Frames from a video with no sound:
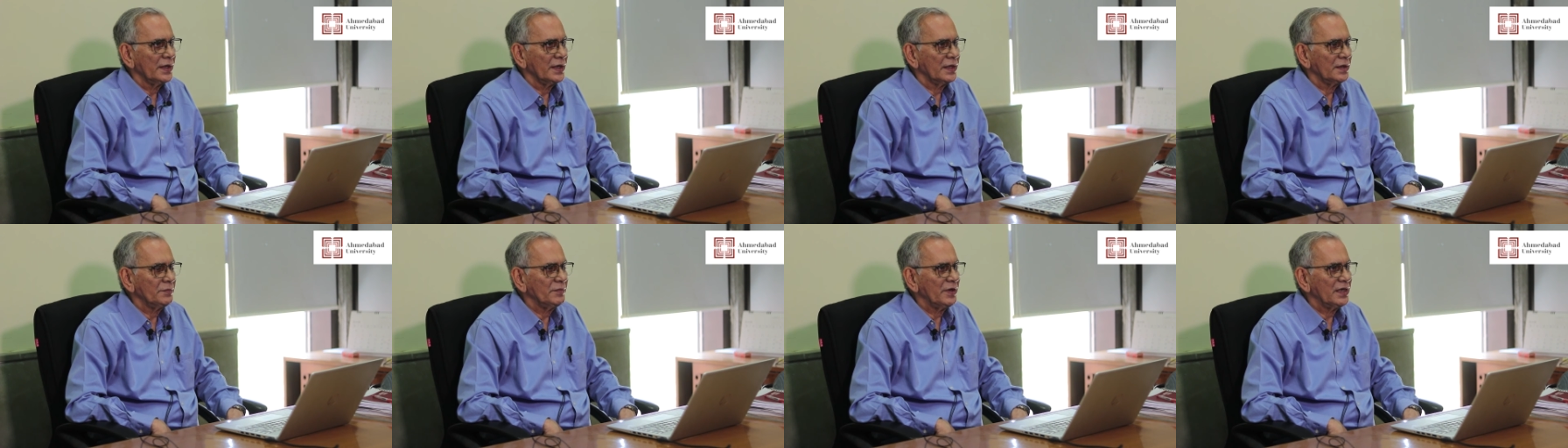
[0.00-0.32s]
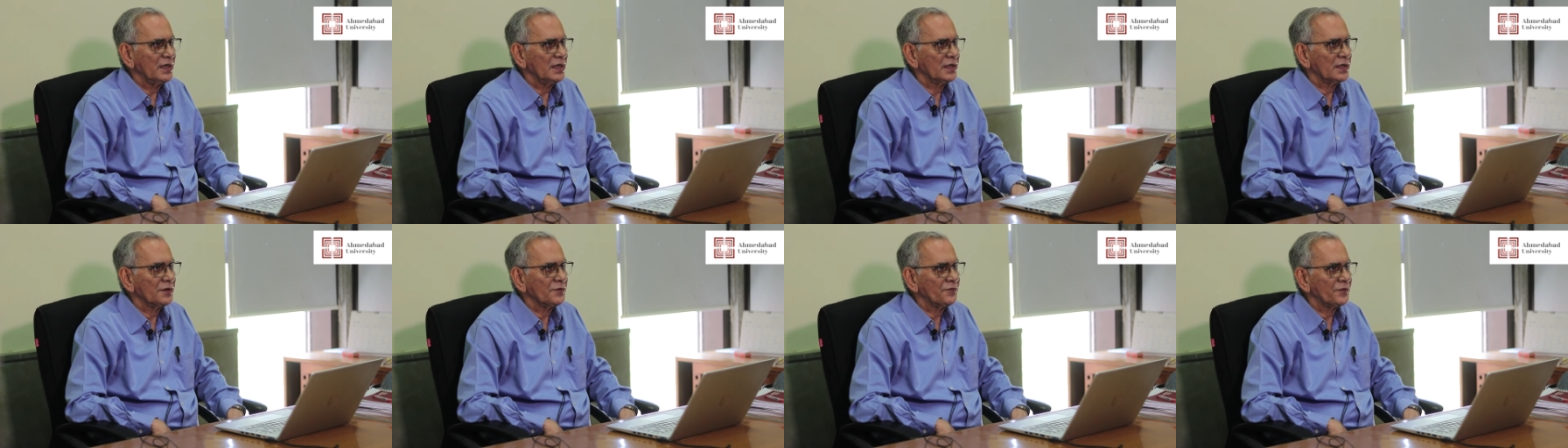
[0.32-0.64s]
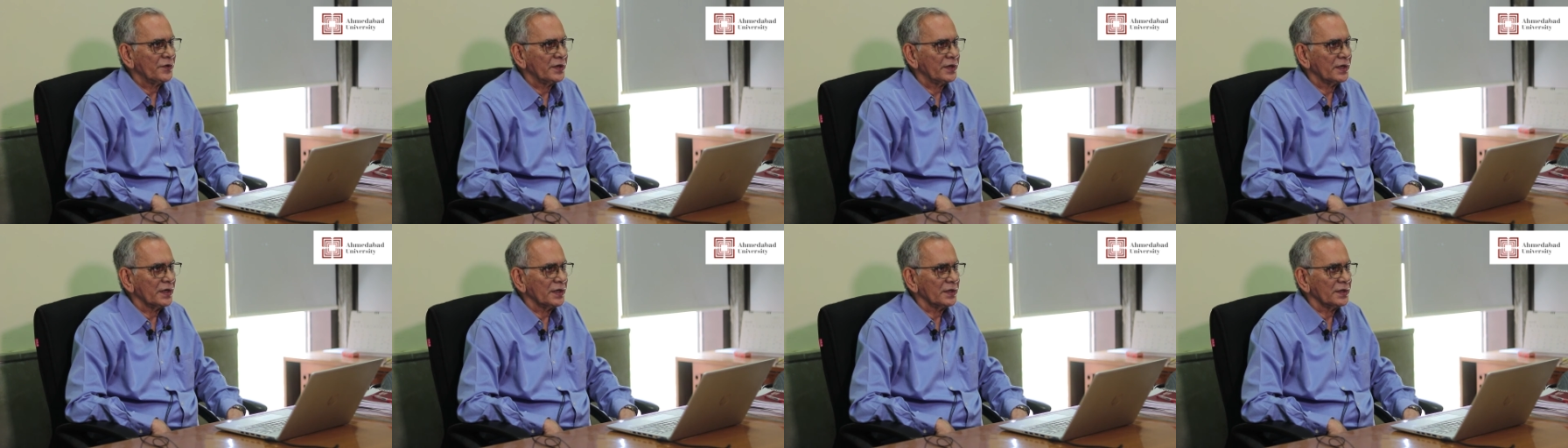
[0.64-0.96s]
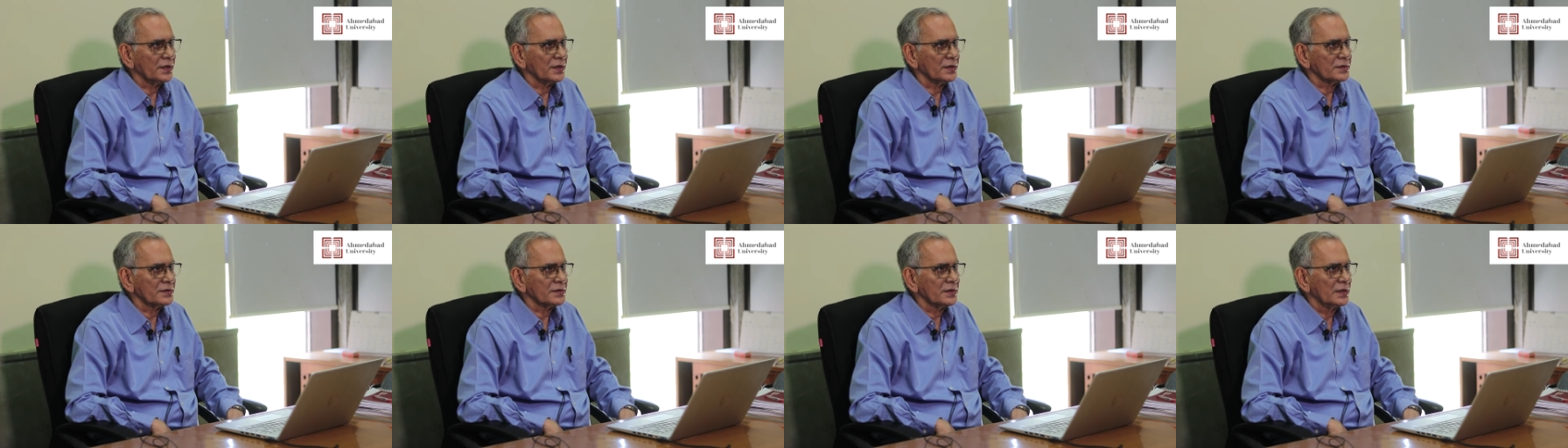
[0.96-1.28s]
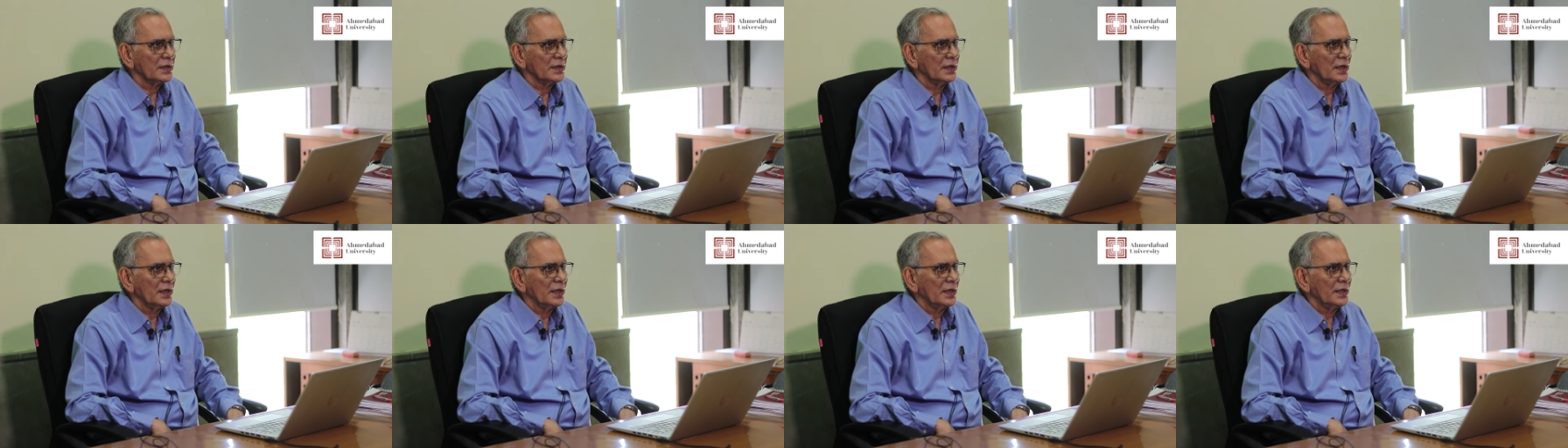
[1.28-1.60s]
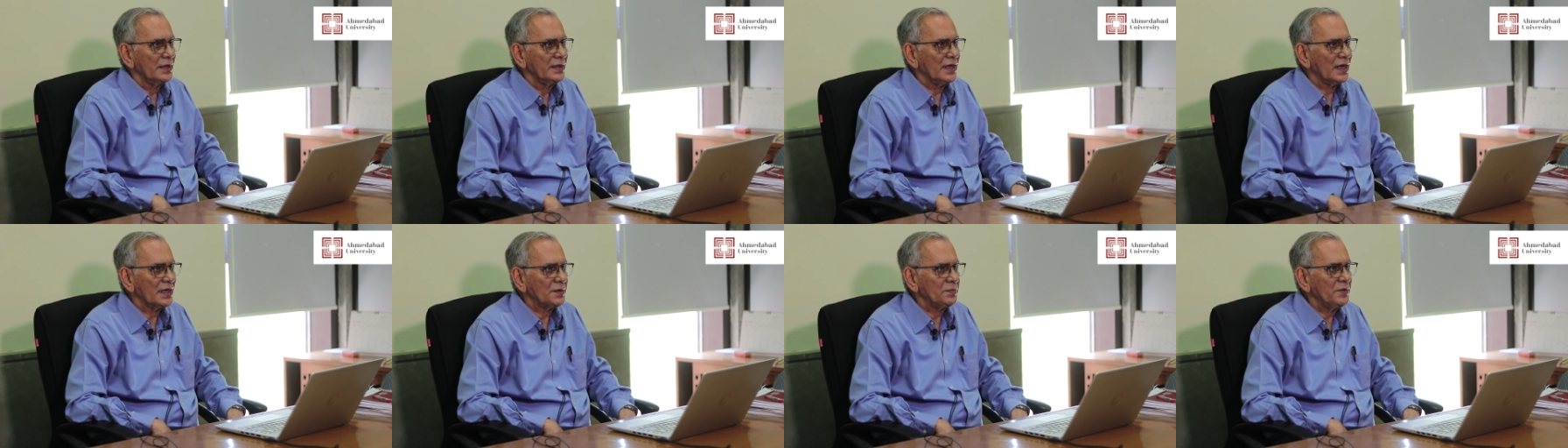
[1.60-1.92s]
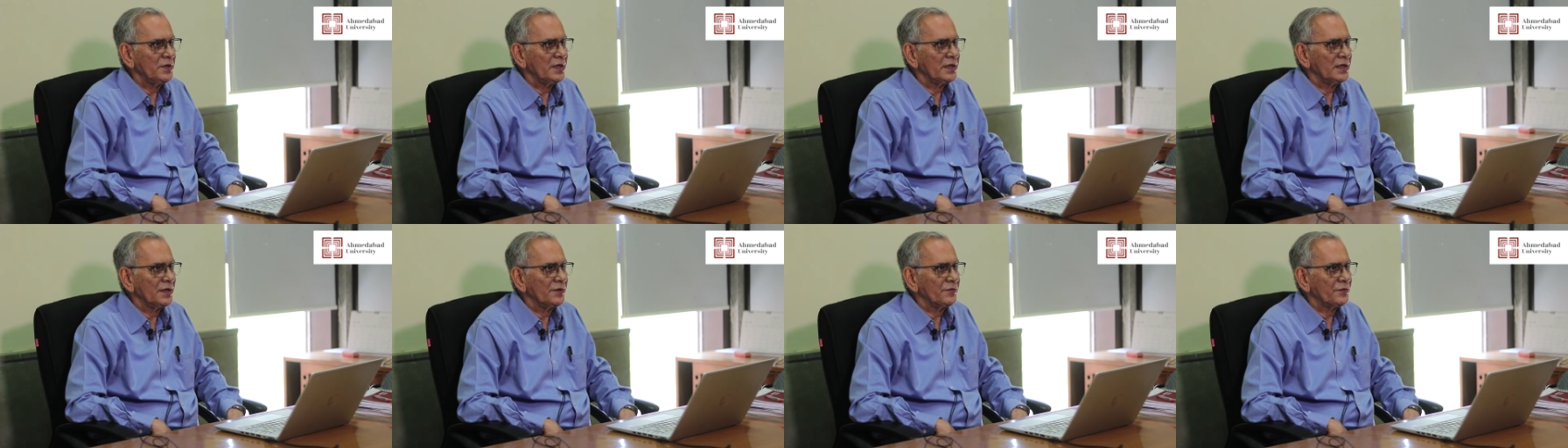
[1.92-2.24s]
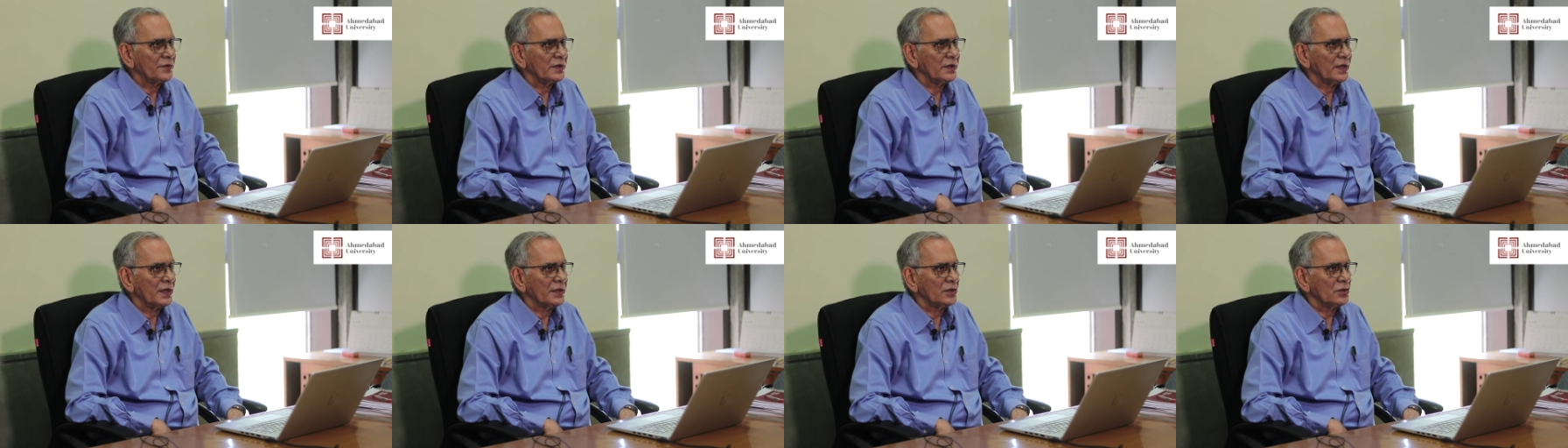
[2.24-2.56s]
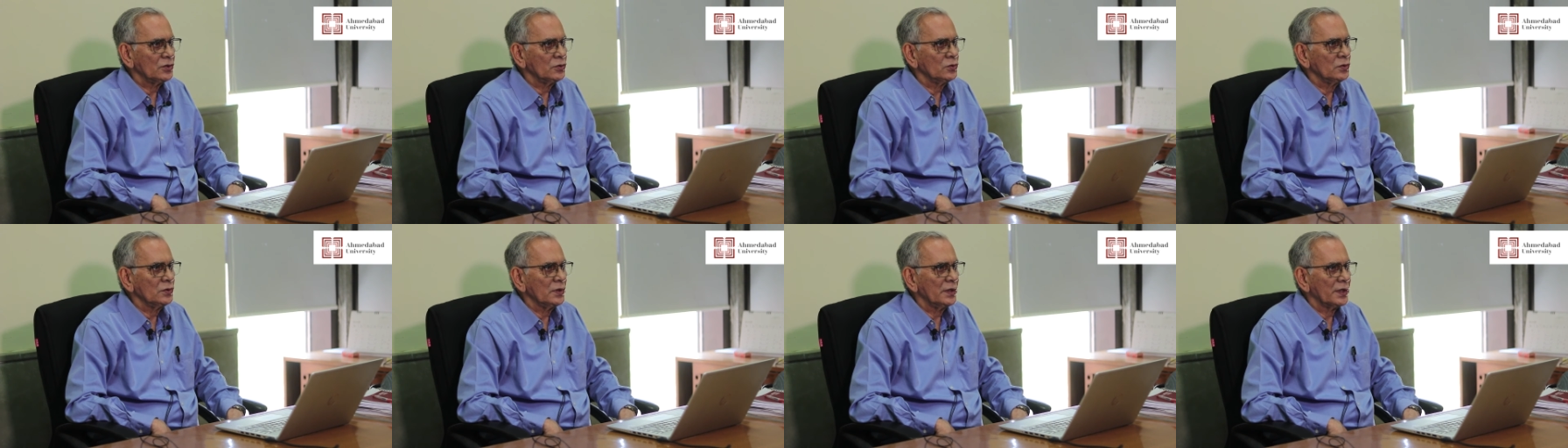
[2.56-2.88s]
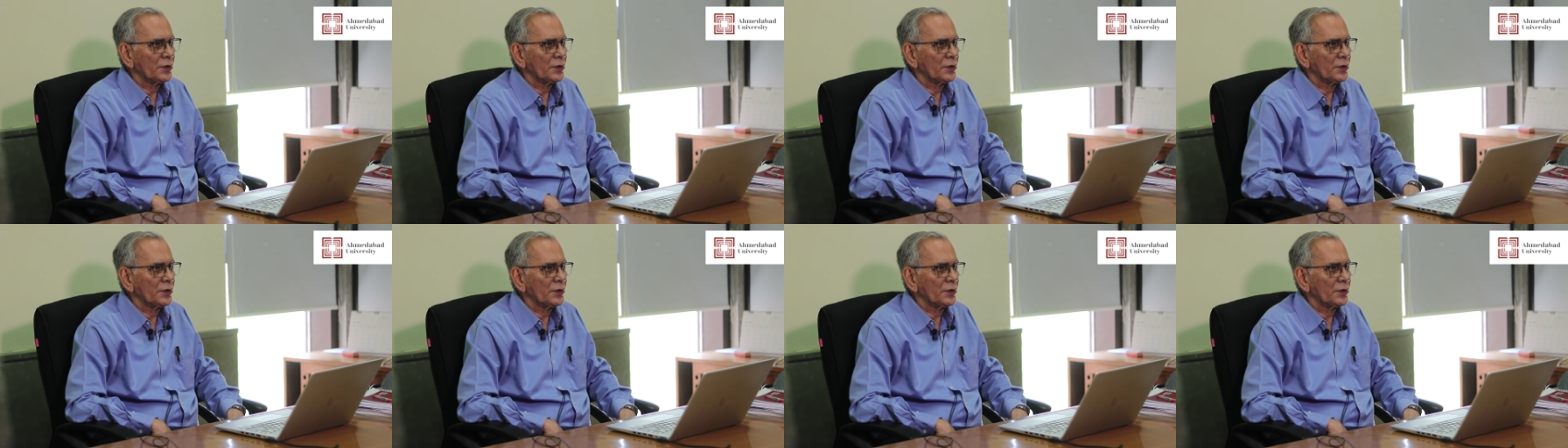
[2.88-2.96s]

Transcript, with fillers: in many different areas. Let me give, get you